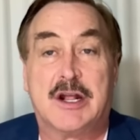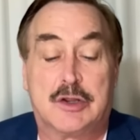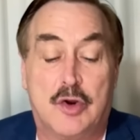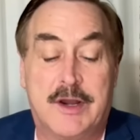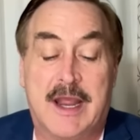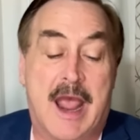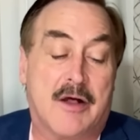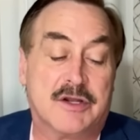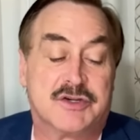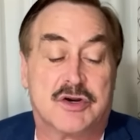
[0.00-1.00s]
including
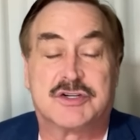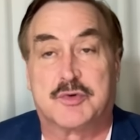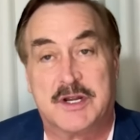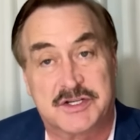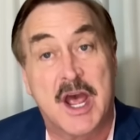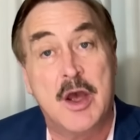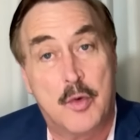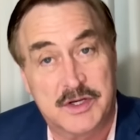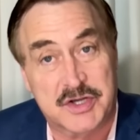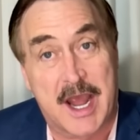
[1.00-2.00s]
Alan Dershowitz,
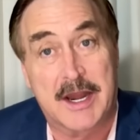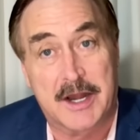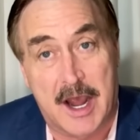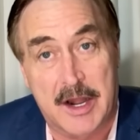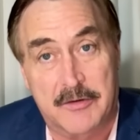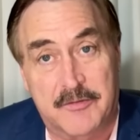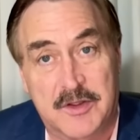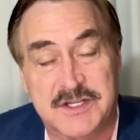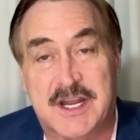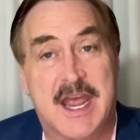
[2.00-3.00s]
which I had hired for
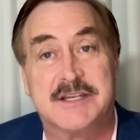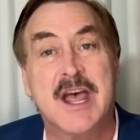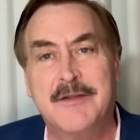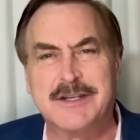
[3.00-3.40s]
this case.